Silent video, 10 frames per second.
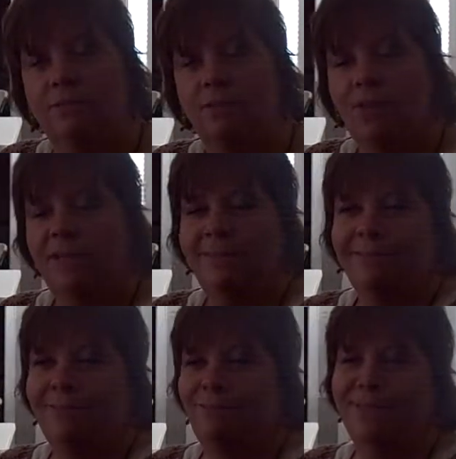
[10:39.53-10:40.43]

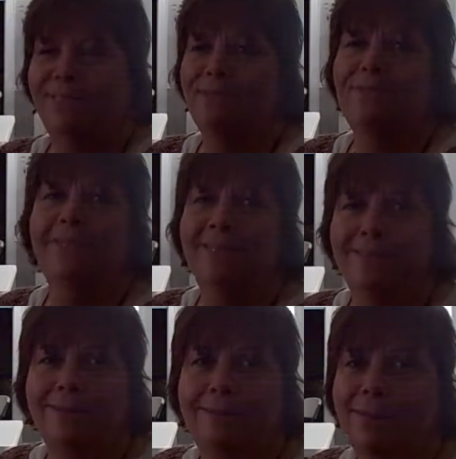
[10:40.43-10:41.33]
What's the big
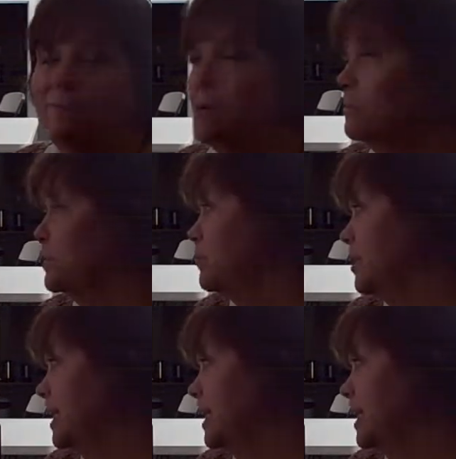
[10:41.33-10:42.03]
deal about poetry?